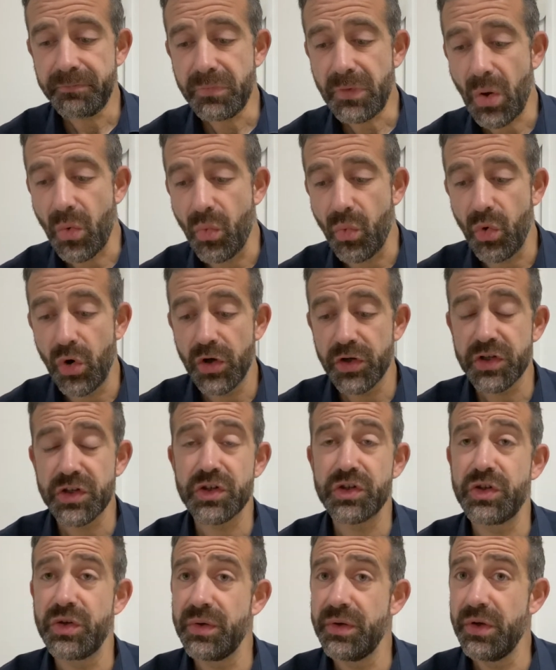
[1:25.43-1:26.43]
What
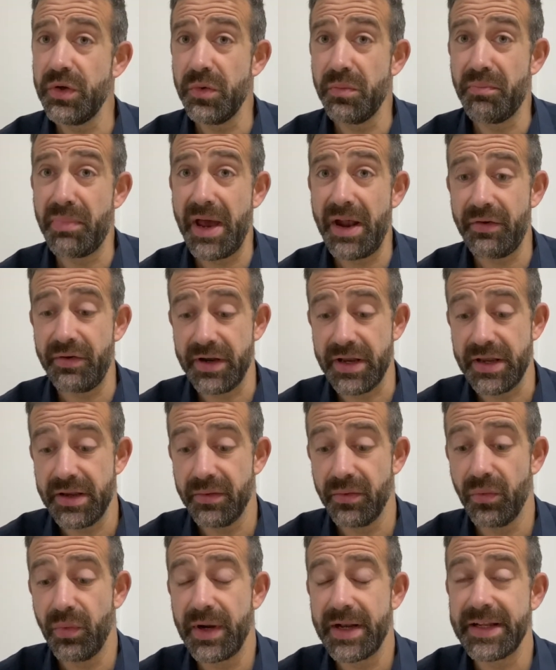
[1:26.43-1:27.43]
do you bury
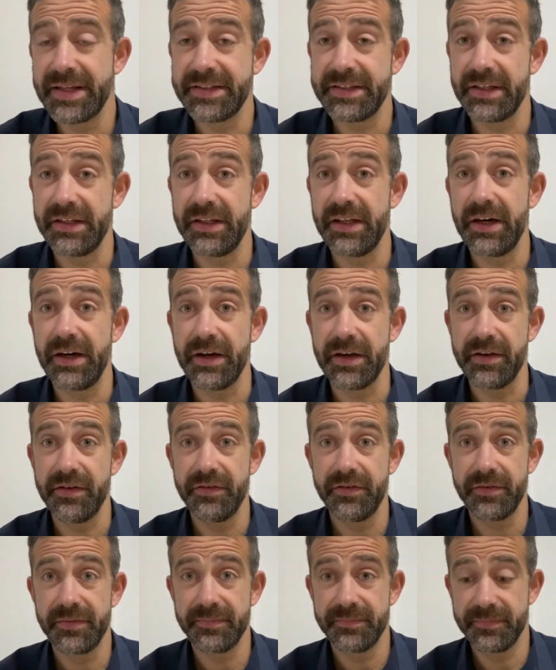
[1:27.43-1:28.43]
when it's
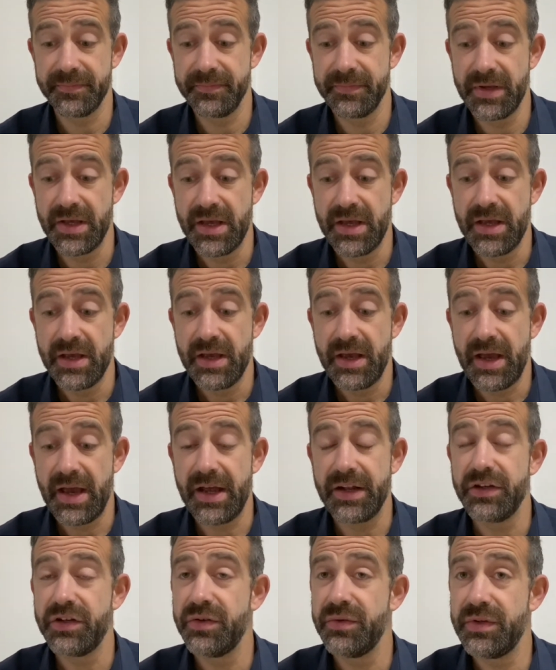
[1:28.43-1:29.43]
alive
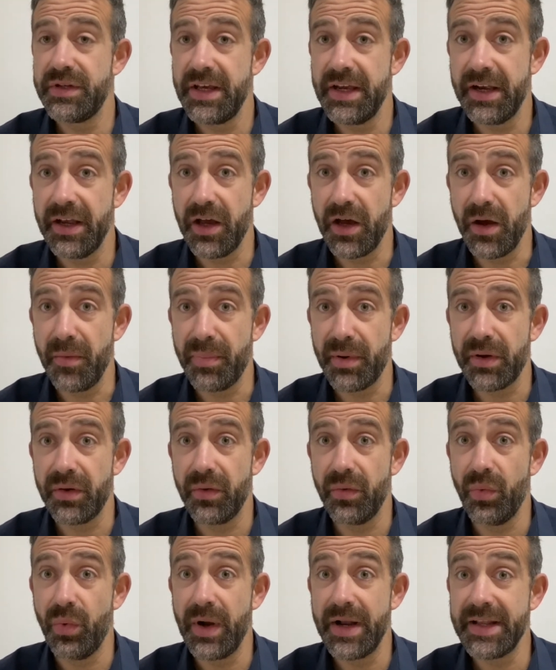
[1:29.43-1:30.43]
and you dig up
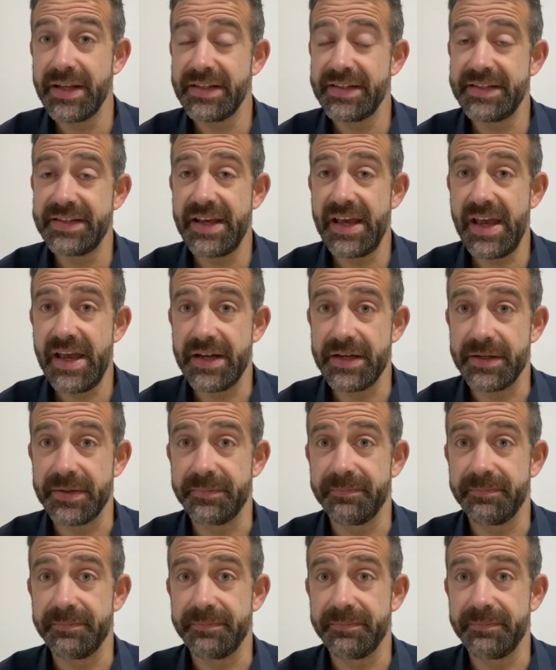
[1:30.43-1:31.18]
when it's dead?